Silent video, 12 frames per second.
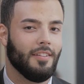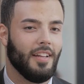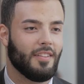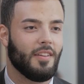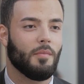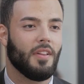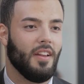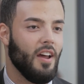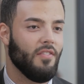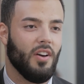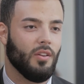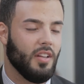that's something that
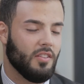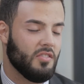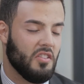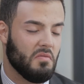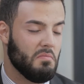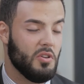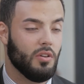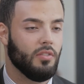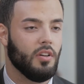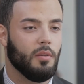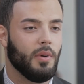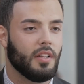I found that's just
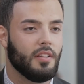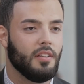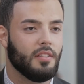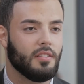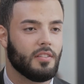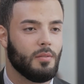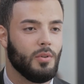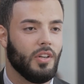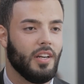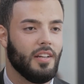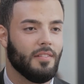beautiful about this community.